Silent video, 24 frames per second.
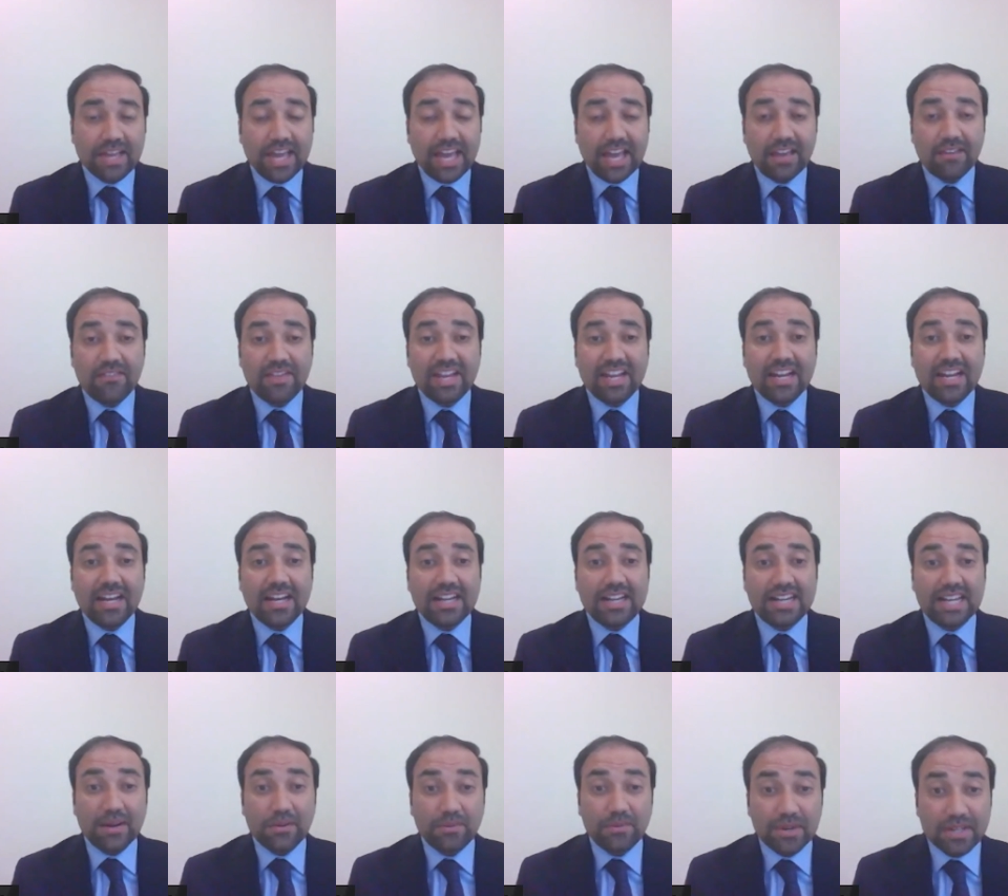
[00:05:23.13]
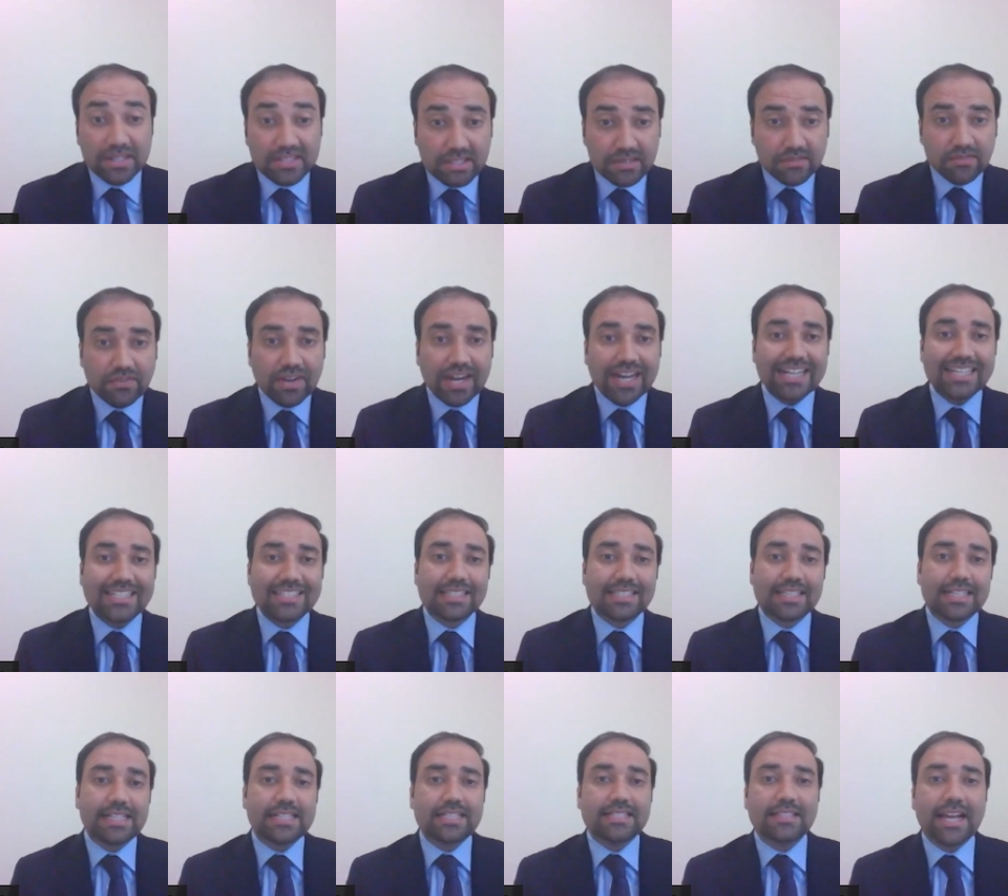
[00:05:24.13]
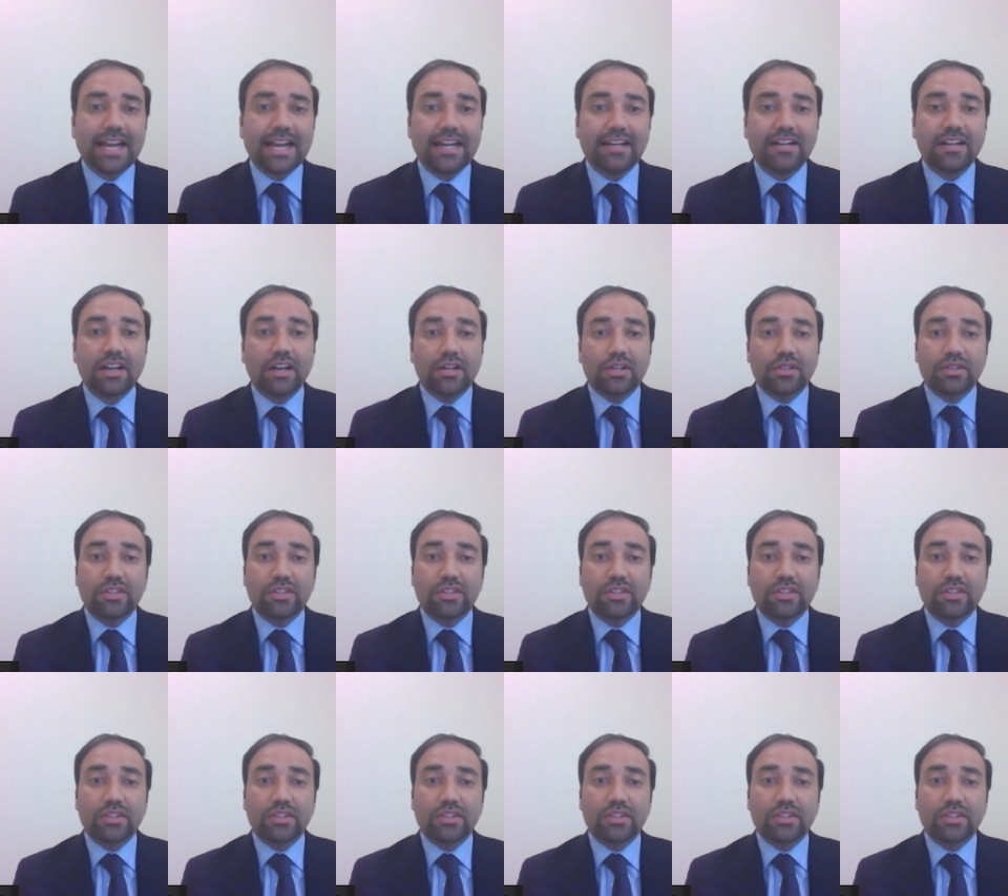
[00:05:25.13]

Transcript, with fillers: having diversified skill set.